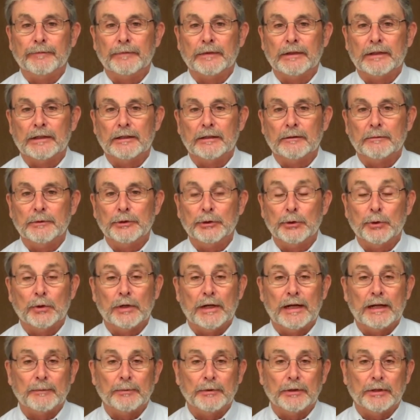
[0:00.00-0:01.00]
Their
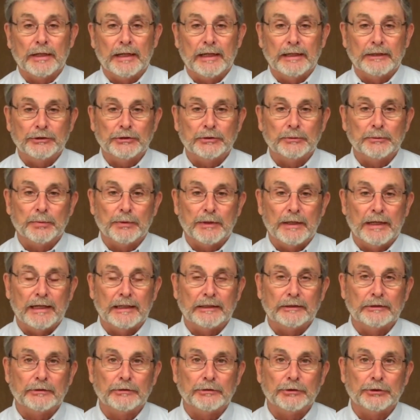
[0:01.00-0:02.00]
manure application
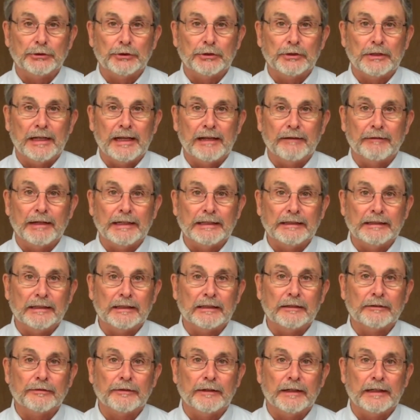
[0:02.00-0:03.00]
plan should have
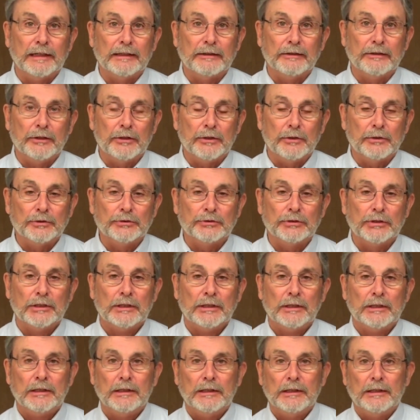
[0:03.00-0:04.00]
identified those,
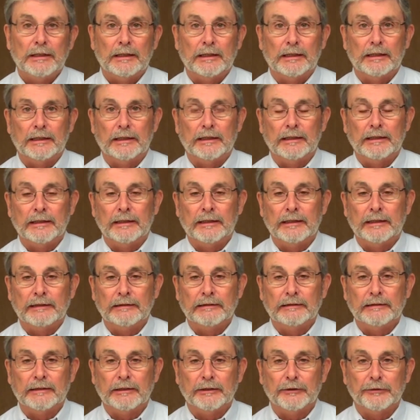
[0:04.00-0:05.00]

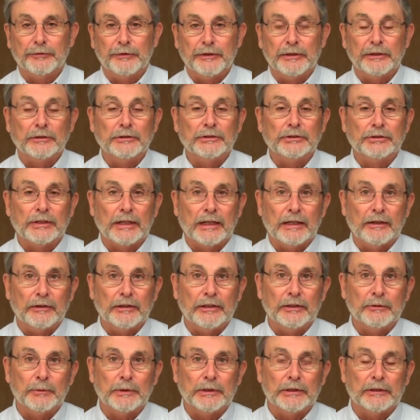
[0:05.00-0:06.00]
and their field
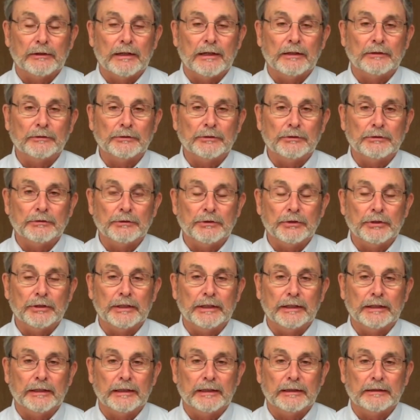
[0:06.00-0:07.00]
scouting, when they're out
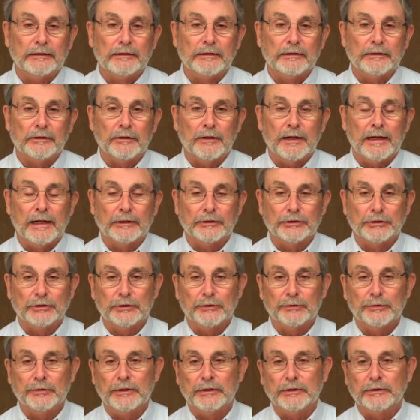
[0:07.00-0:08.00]
looking at the cracks
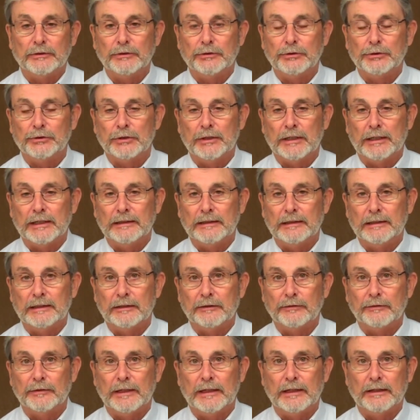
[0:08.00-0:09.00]
in the fields, should
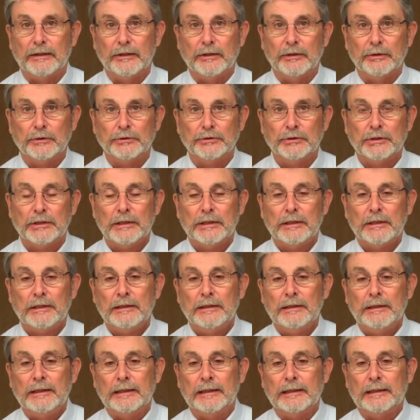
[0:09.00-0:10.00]
identify those.
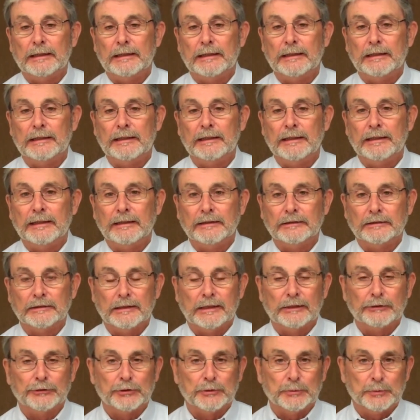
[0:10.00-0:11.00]
And as
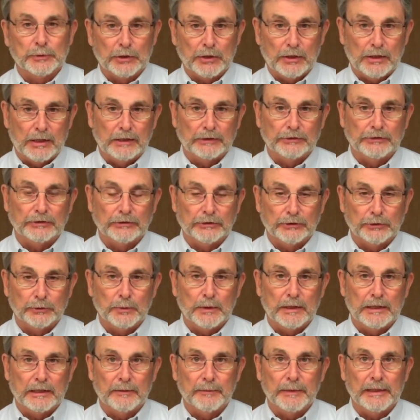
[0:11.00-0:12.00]
an extra precaution, you
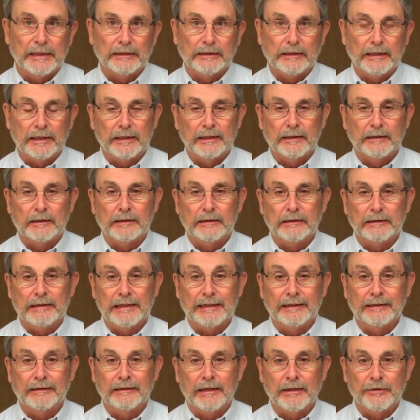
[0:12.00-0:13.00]
want to maintain
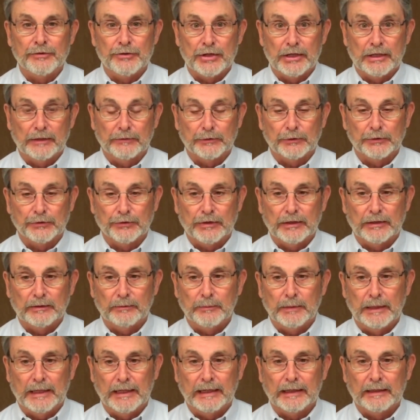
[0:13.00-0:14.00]
a safer
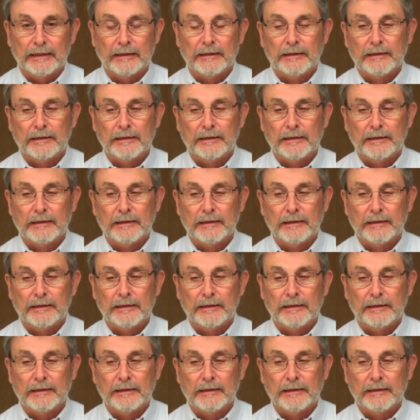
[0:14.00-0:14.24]
setback.